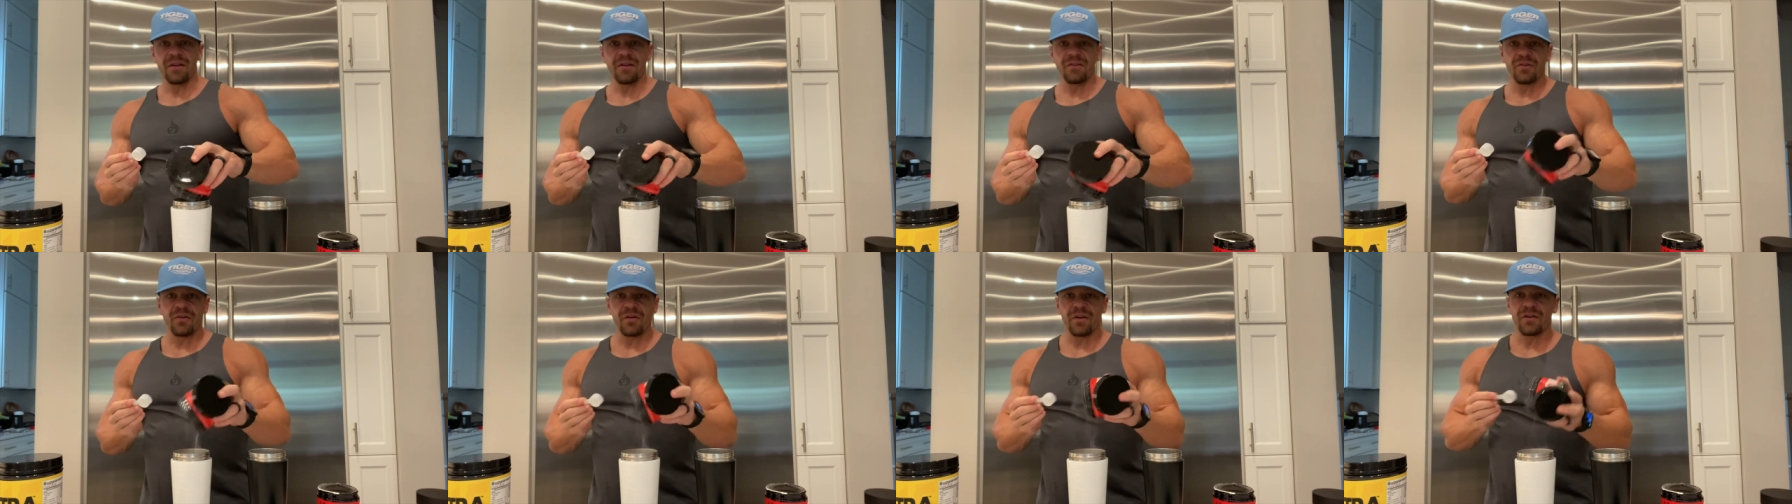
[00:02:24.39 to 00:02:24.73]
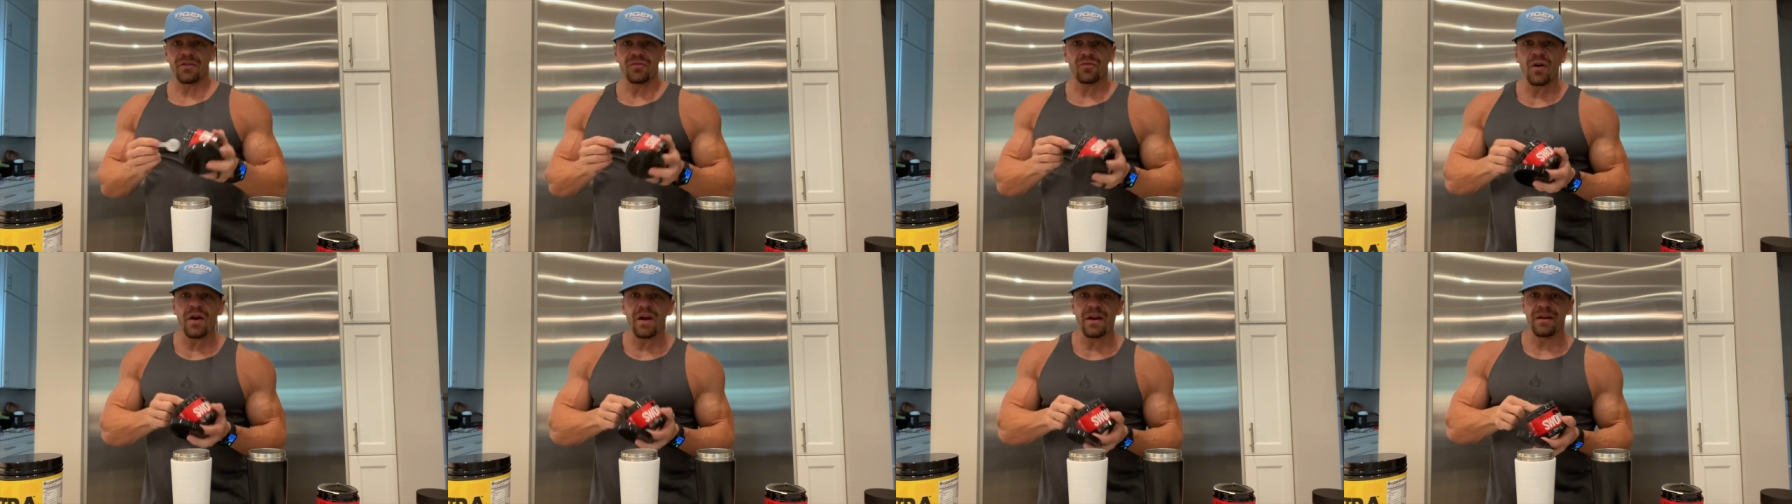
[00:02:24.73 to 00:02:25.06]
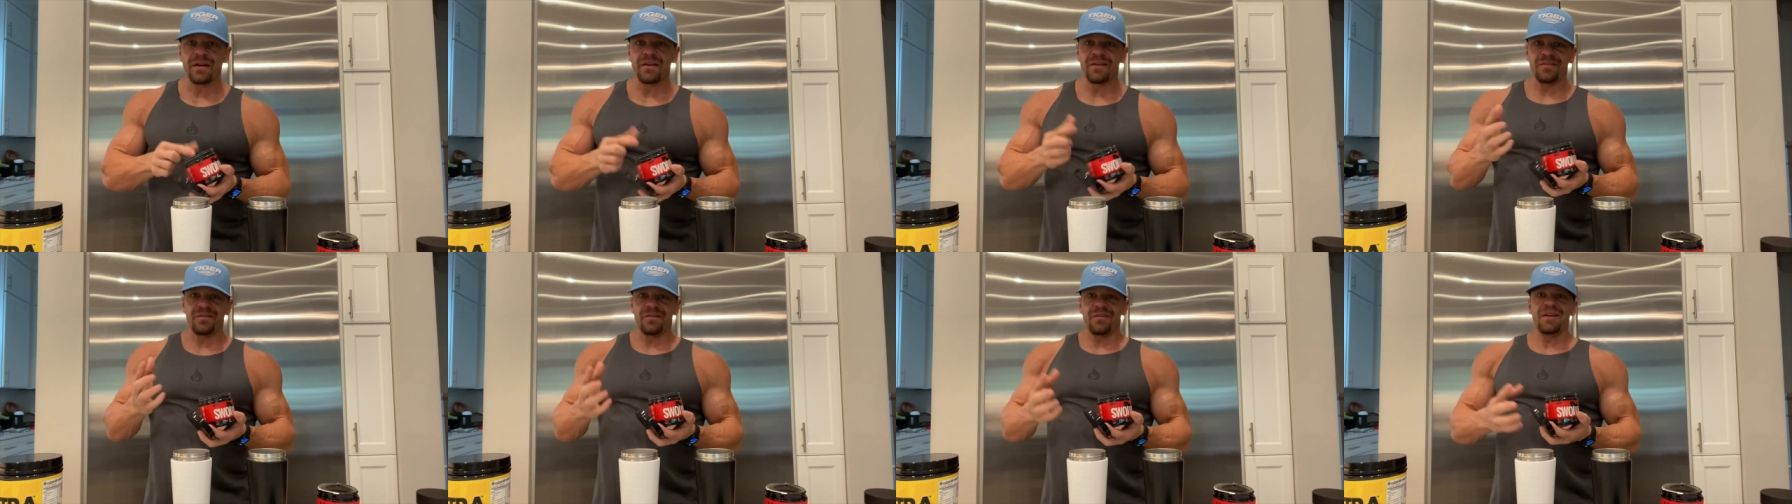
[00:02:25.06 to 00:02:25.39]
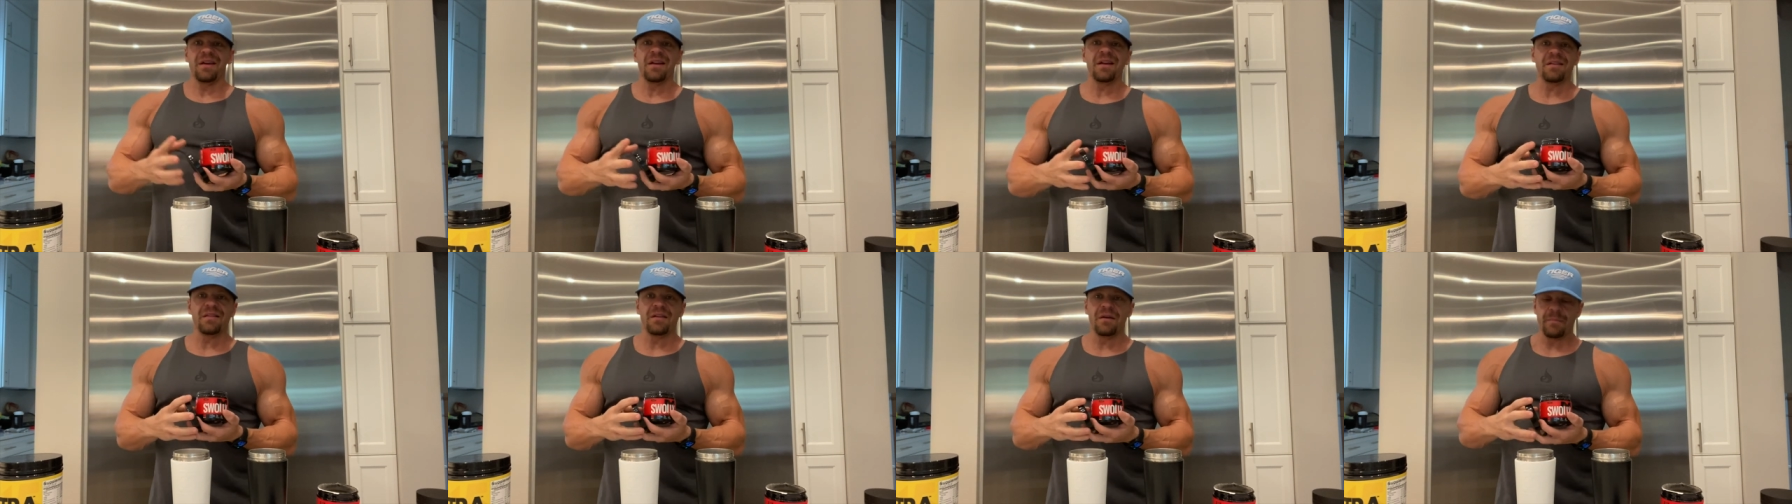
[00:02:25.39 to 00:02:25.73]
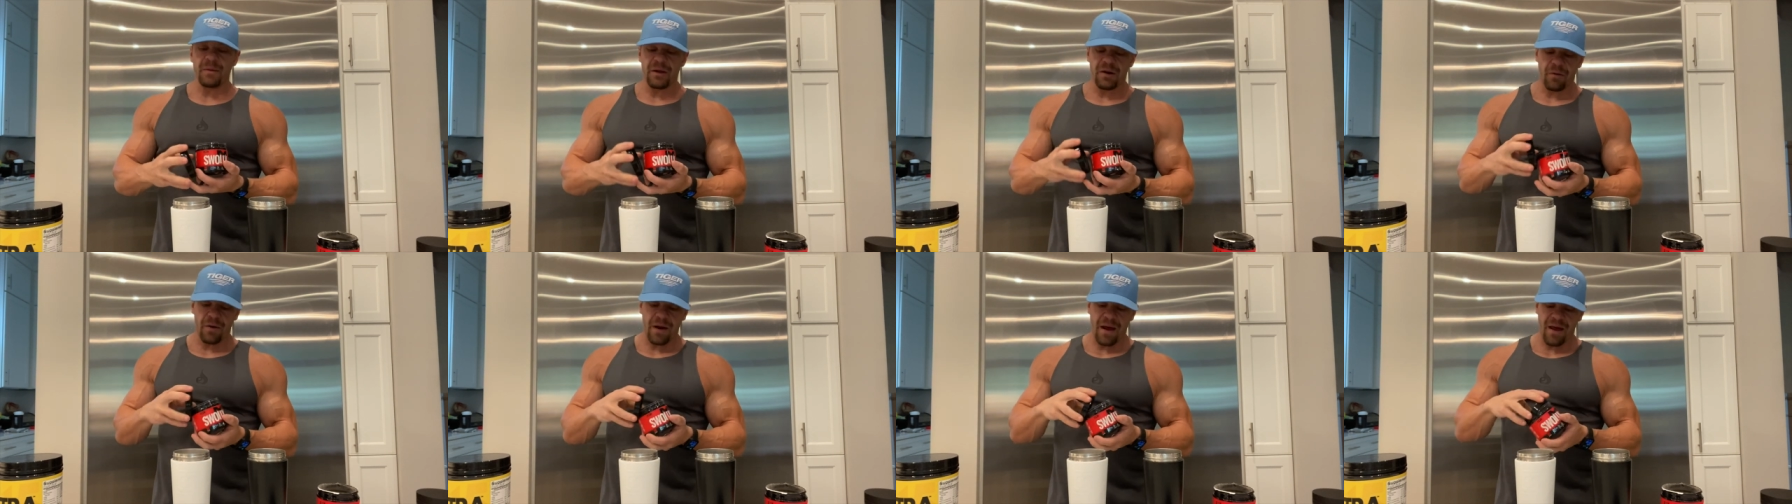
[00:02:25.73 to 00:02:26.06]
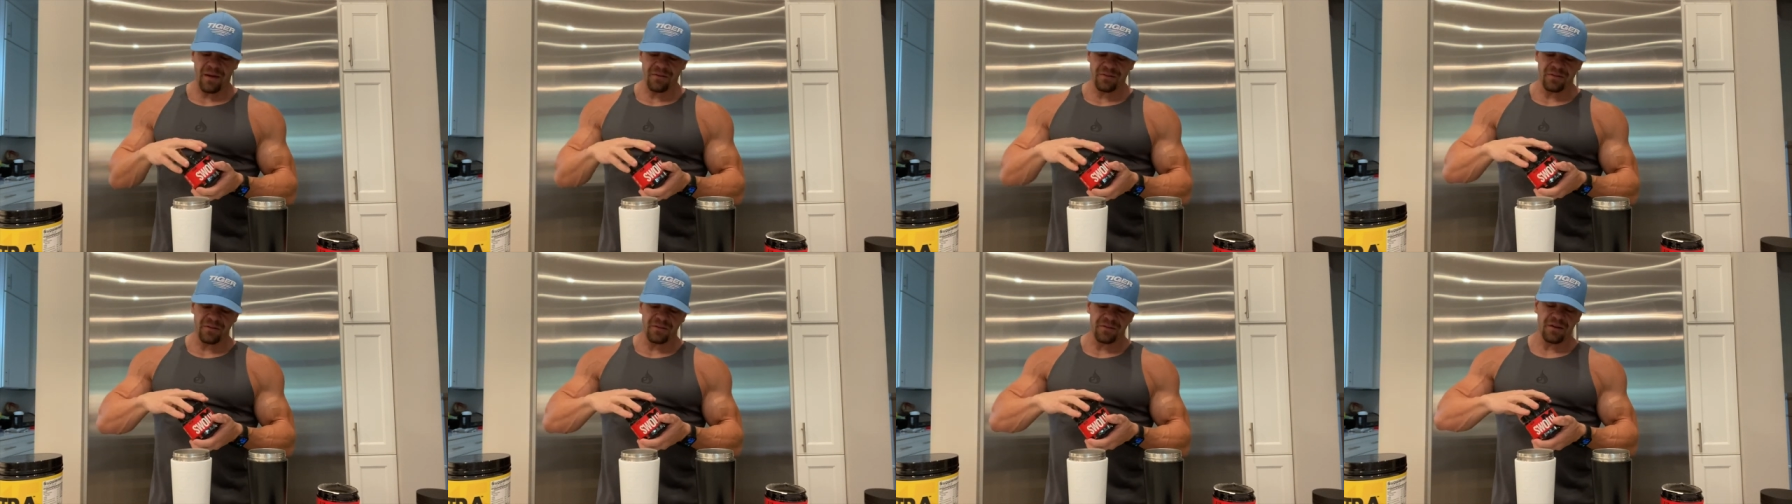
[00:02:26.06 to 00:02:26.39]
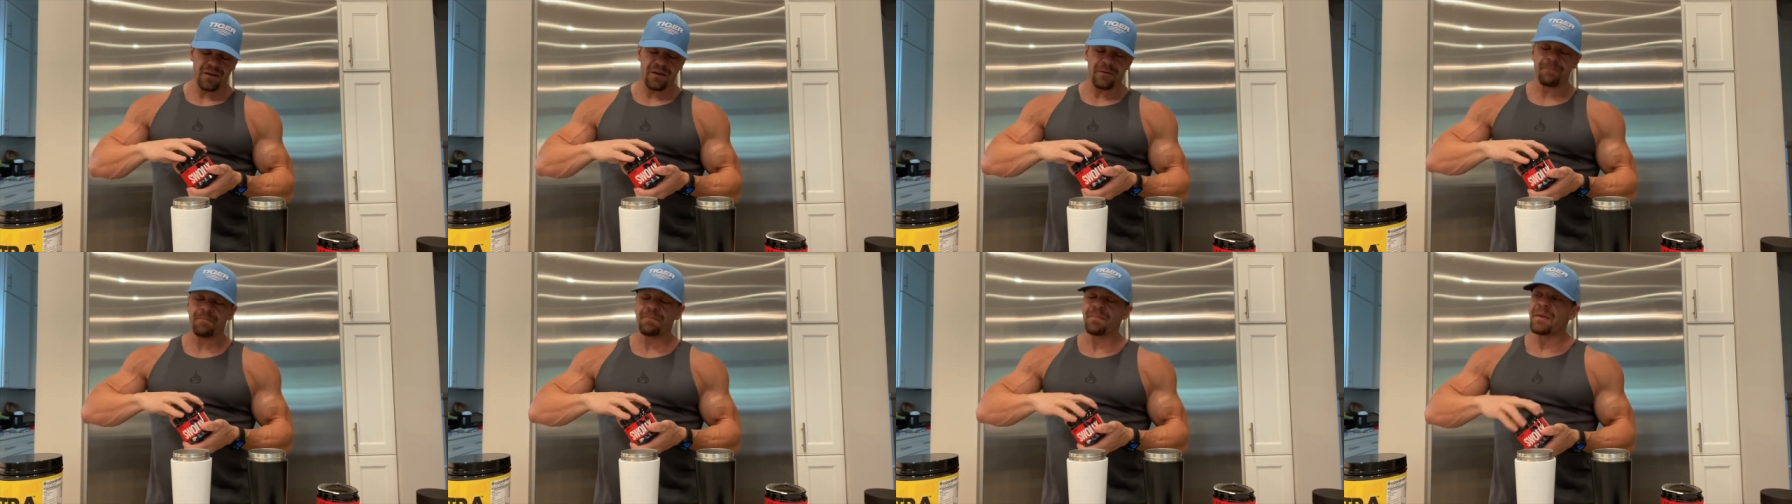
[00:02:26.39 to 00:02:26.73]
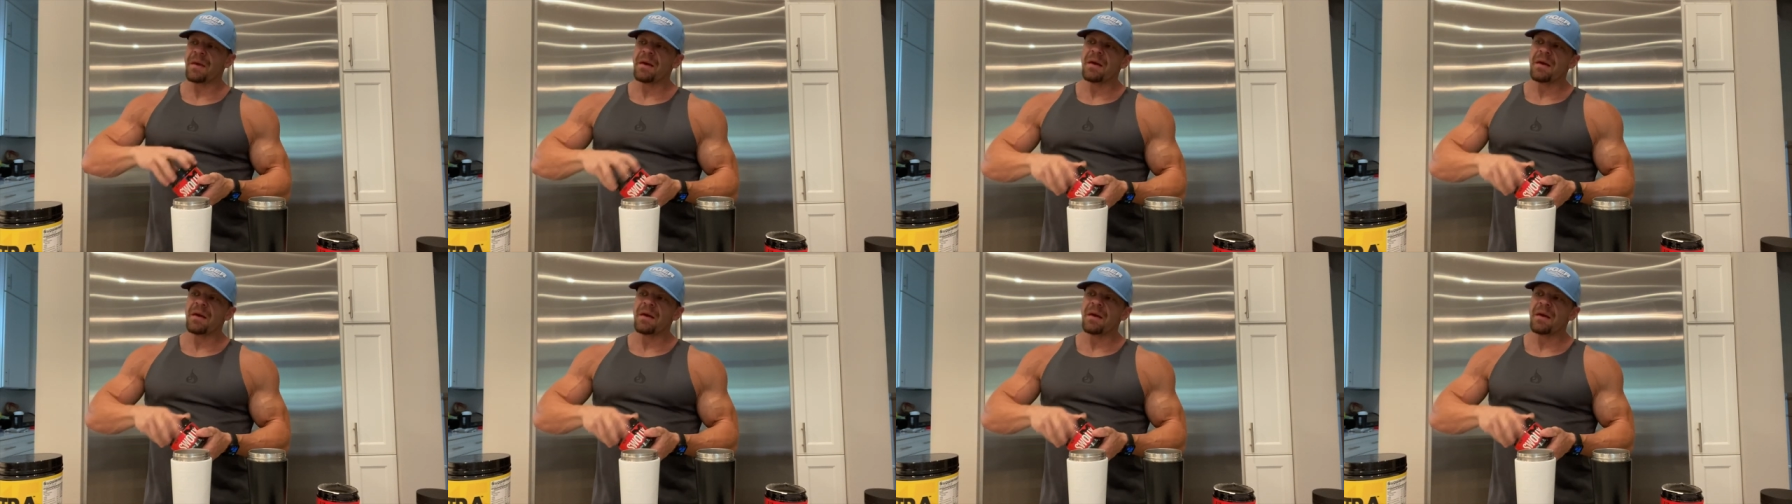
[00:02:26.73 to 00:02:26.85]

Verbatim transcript: during training because you're getting the amino acids in.